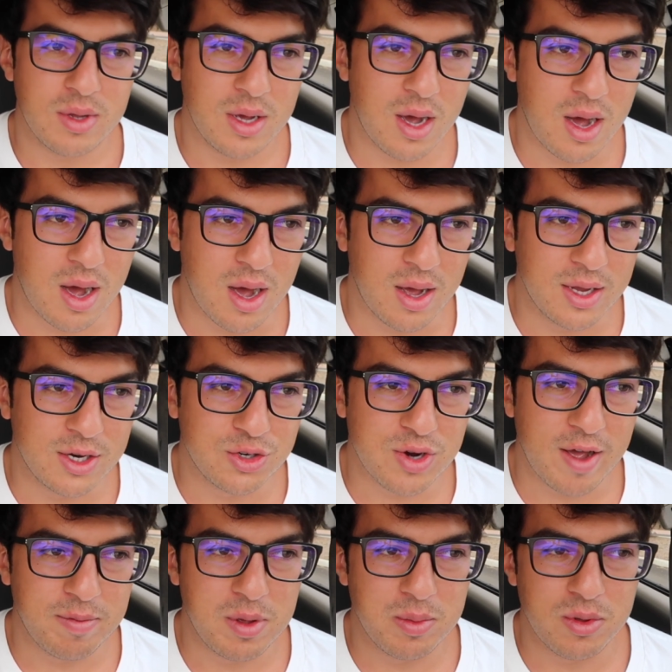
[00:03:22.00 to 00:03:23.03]
uh, and
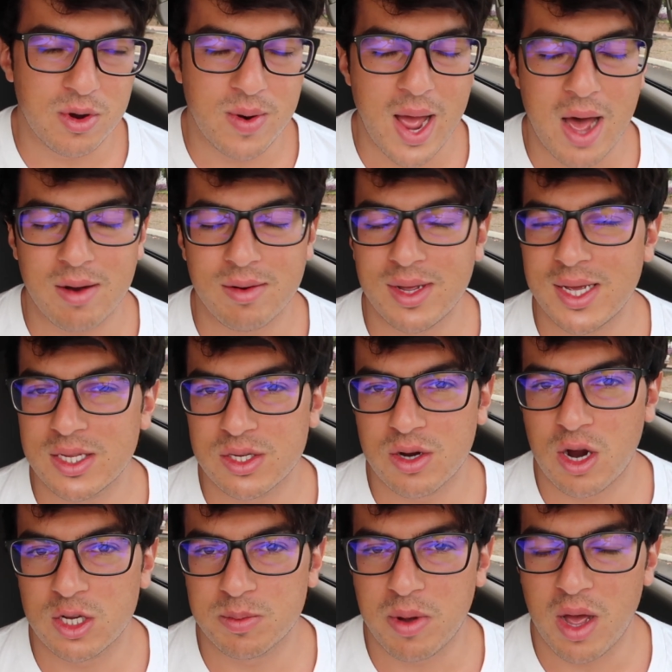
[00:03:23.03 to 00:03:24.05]
drive people around,
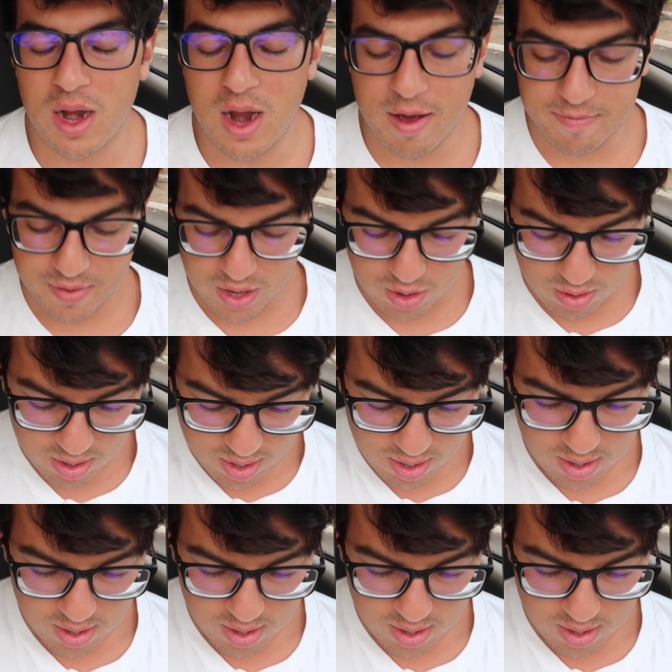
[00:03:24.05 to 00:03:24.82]
Instacart is probably not for you.